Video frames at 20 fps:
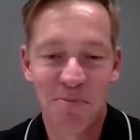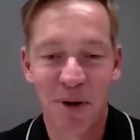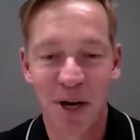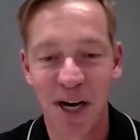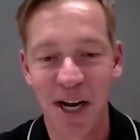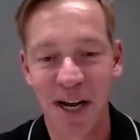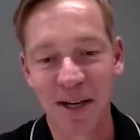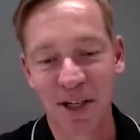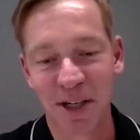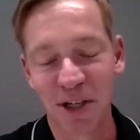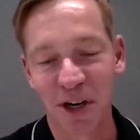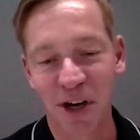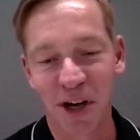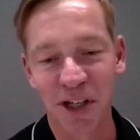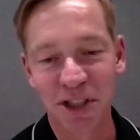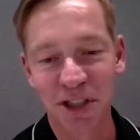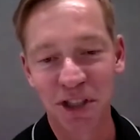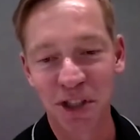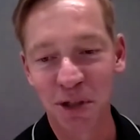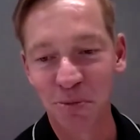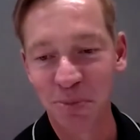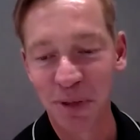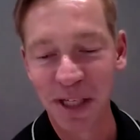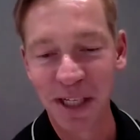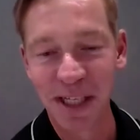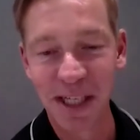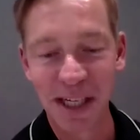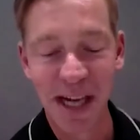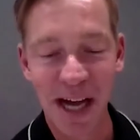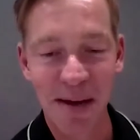but I could also
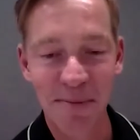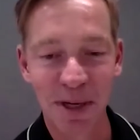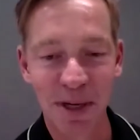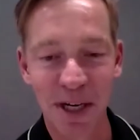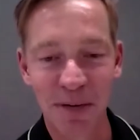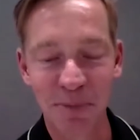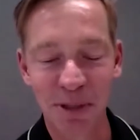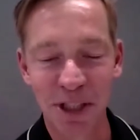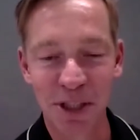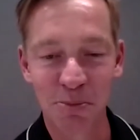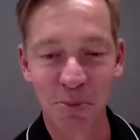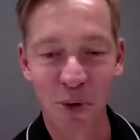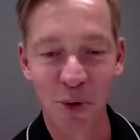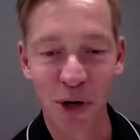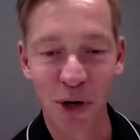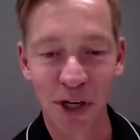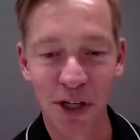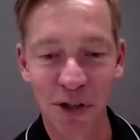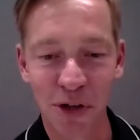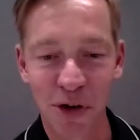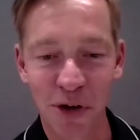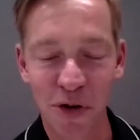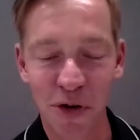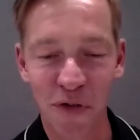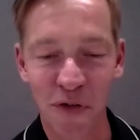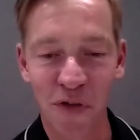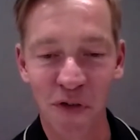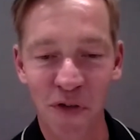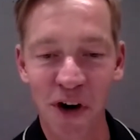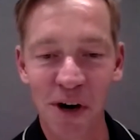be, I'm going to be supporting a
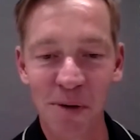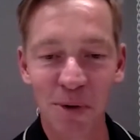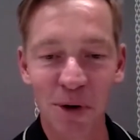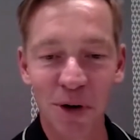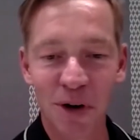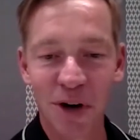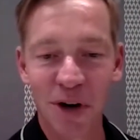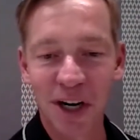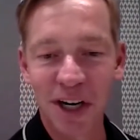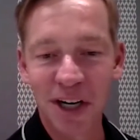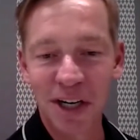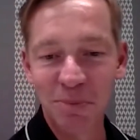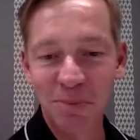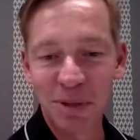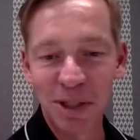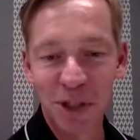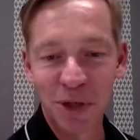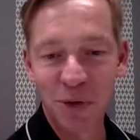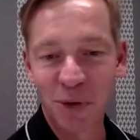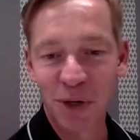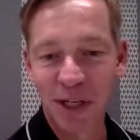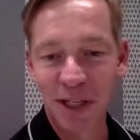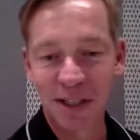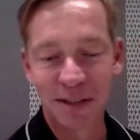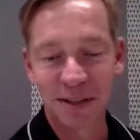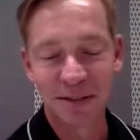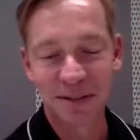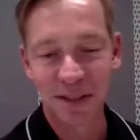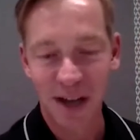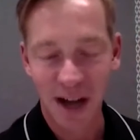local farmer, or I'm going to be
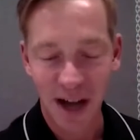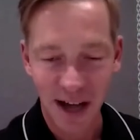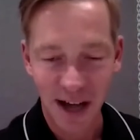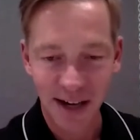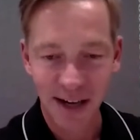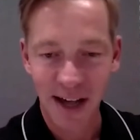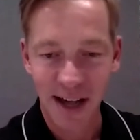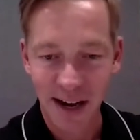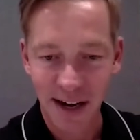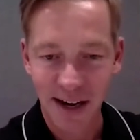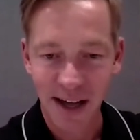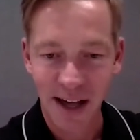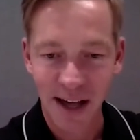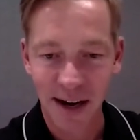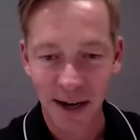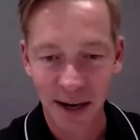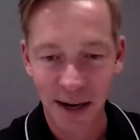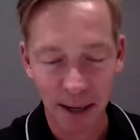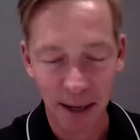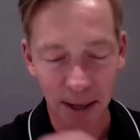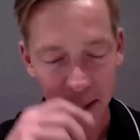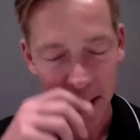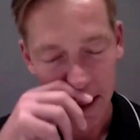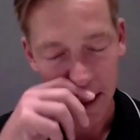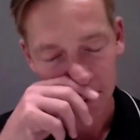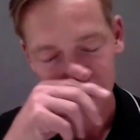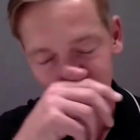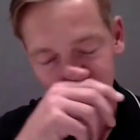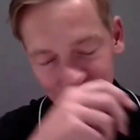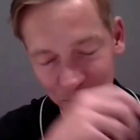doing on and on and on and on and
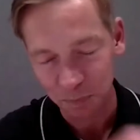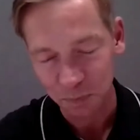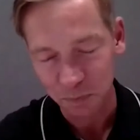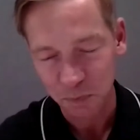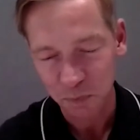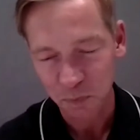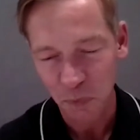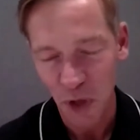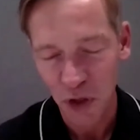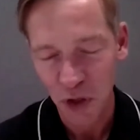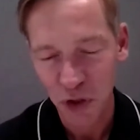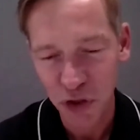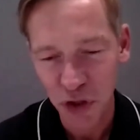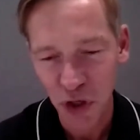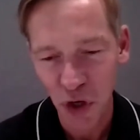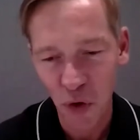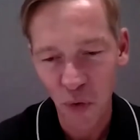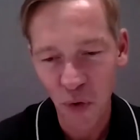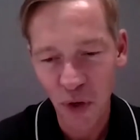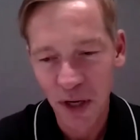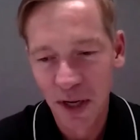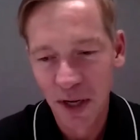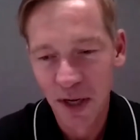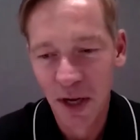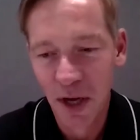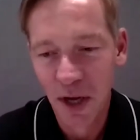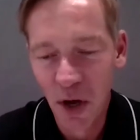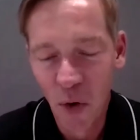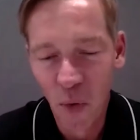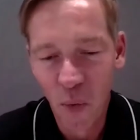on. So
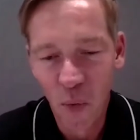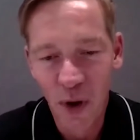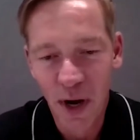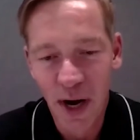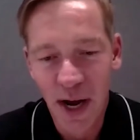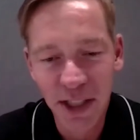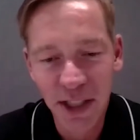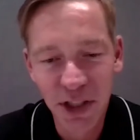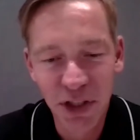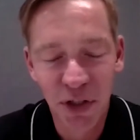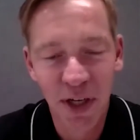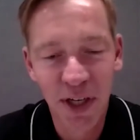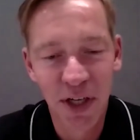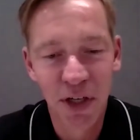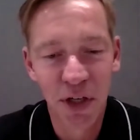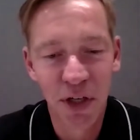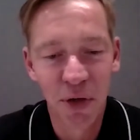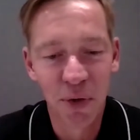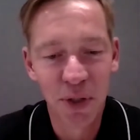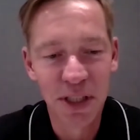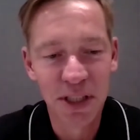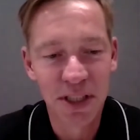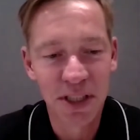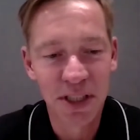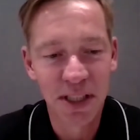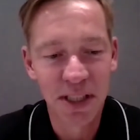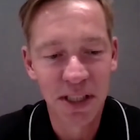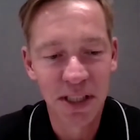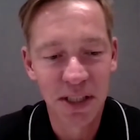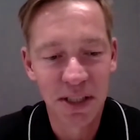what I try to do
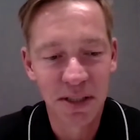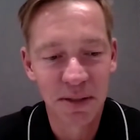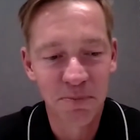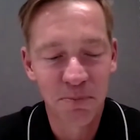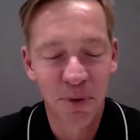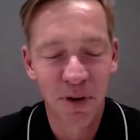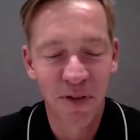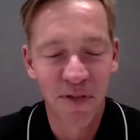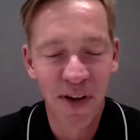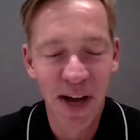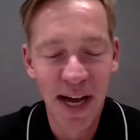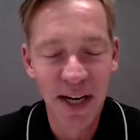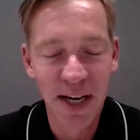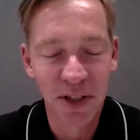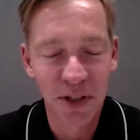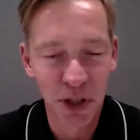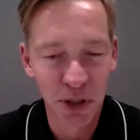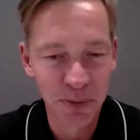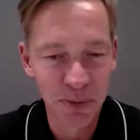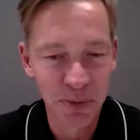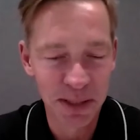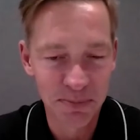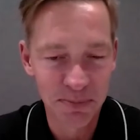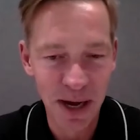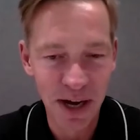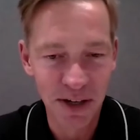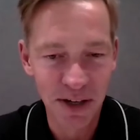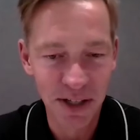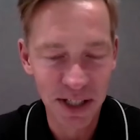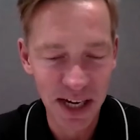is provide a little bit
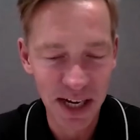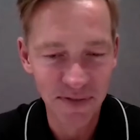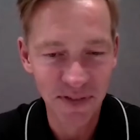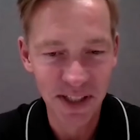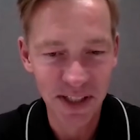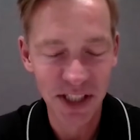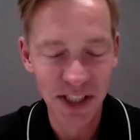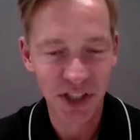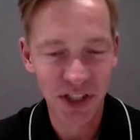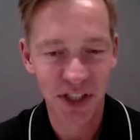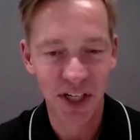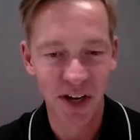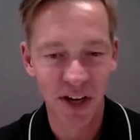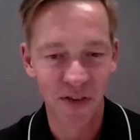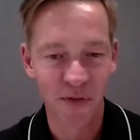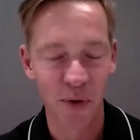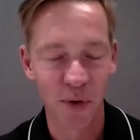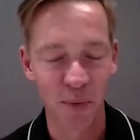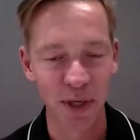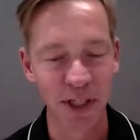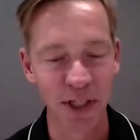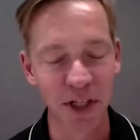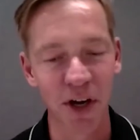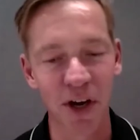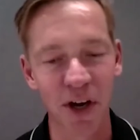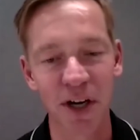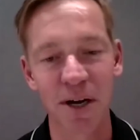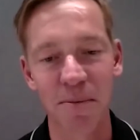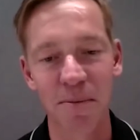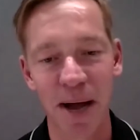better definition of when we
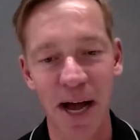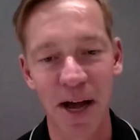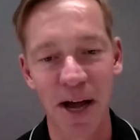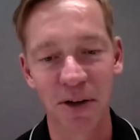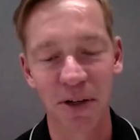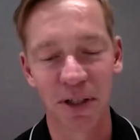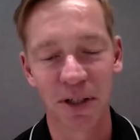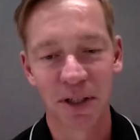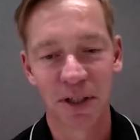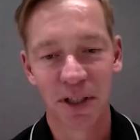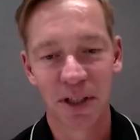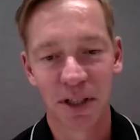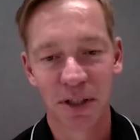talk about